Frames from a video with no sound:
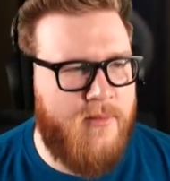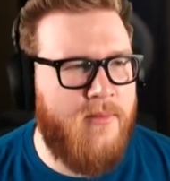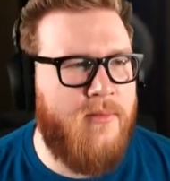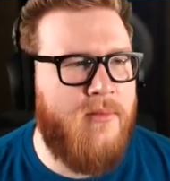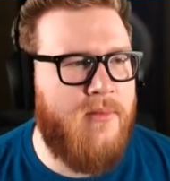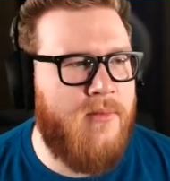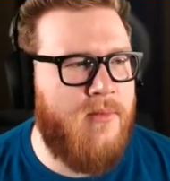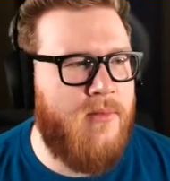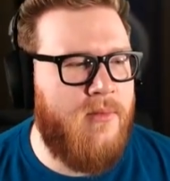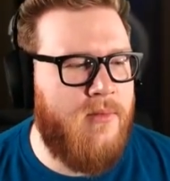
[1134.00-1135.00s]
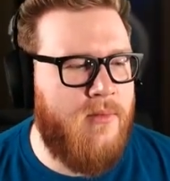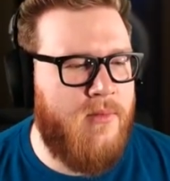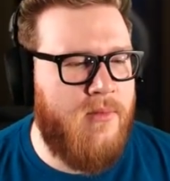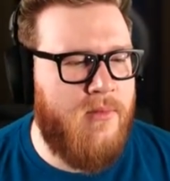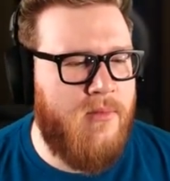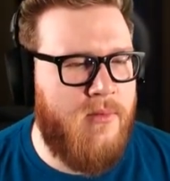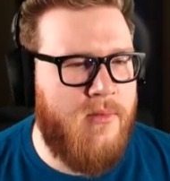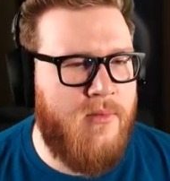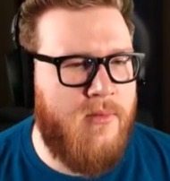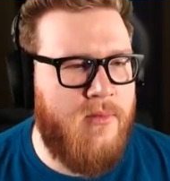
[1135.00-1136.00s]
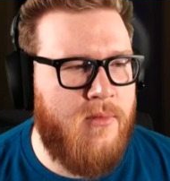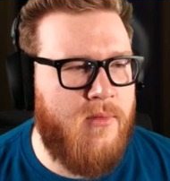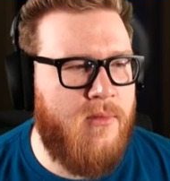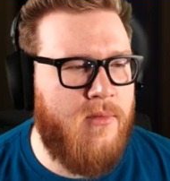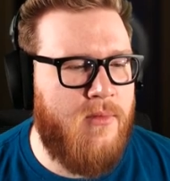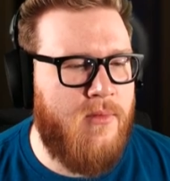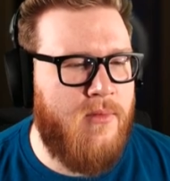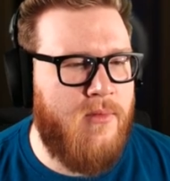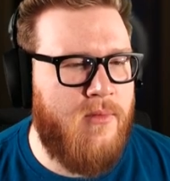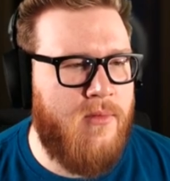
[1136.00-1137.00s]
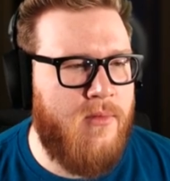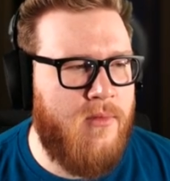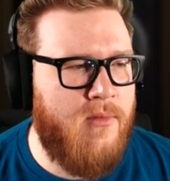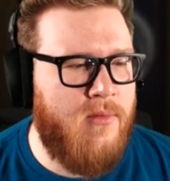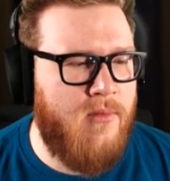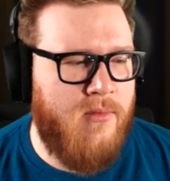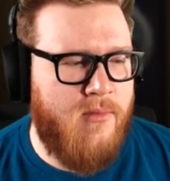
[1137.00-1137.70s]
Nothing is said.